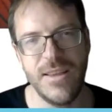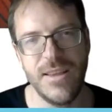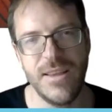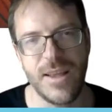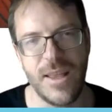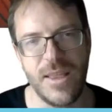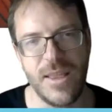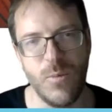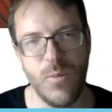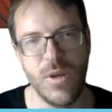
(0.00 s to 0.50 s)

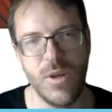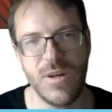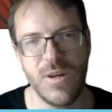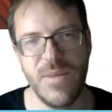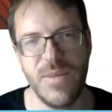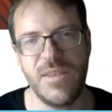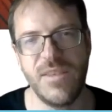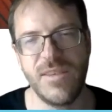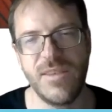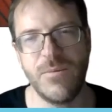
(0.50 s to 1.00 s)
Like I think
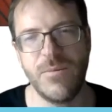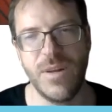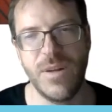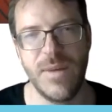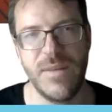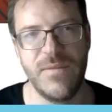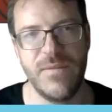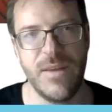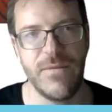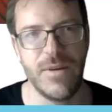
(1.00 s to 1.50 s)
Wildermyth is one
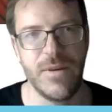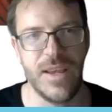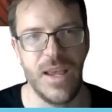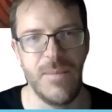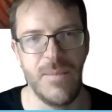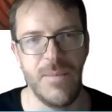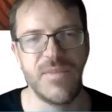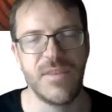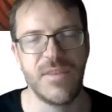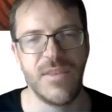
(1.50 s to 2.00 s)
of my
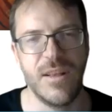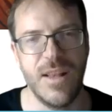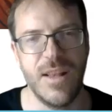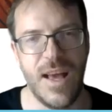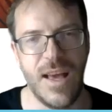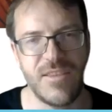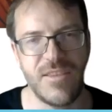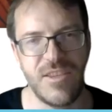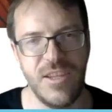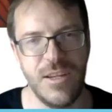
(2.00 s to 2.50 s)
favorite games of the
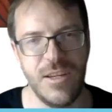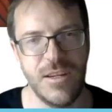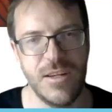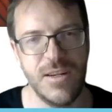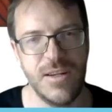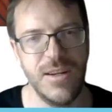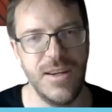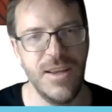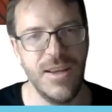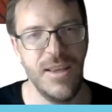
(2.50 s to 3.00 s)
last
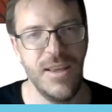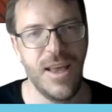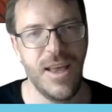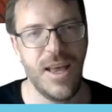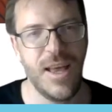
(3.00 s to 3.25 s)
year,